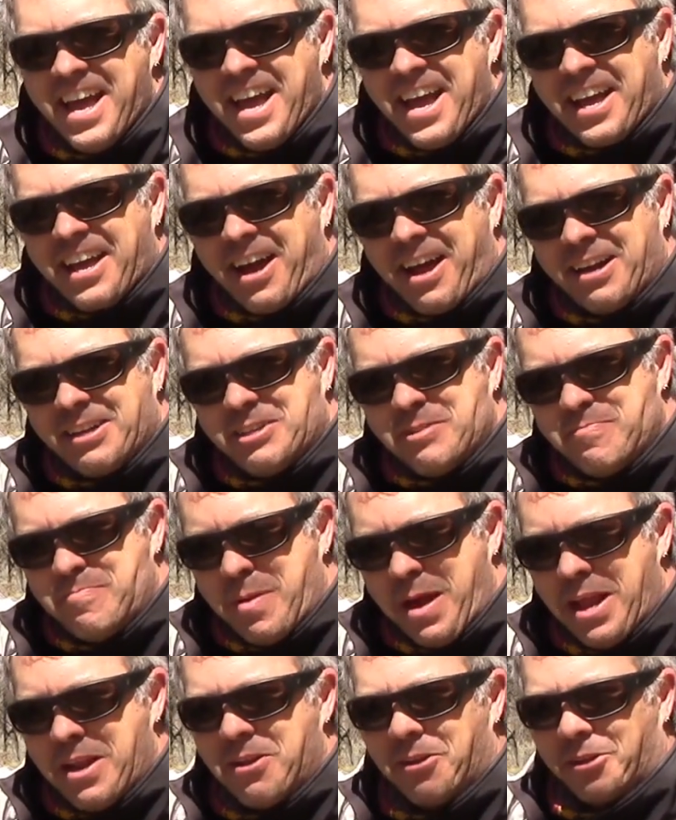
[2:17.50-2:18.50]
got it to
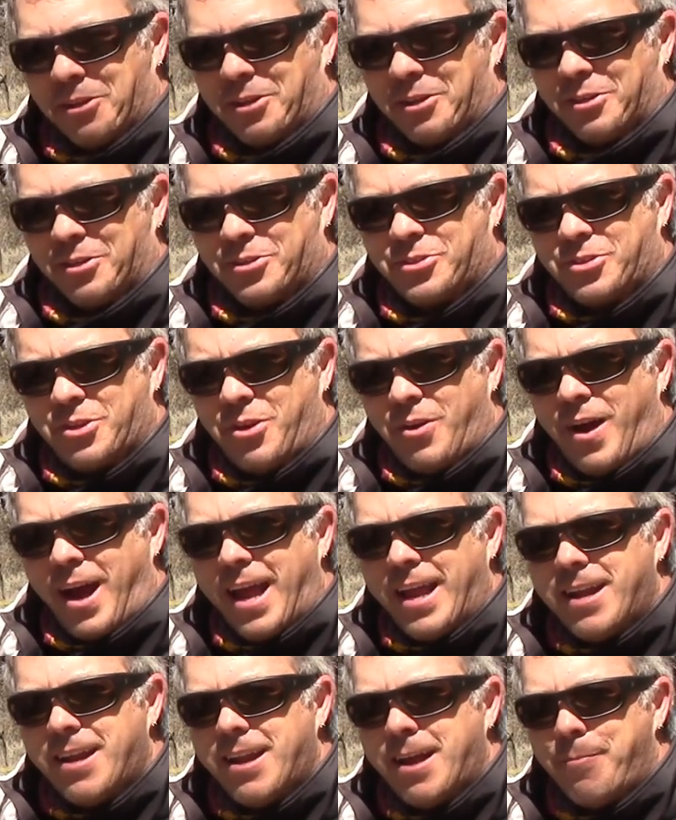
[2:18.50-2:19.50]
bend a little. So I
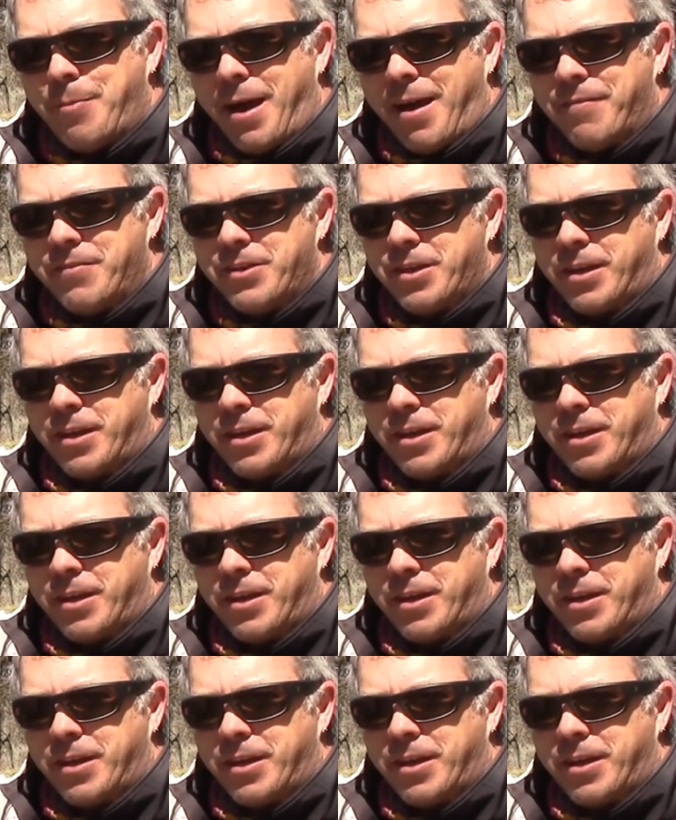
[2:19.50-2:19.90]
ended up having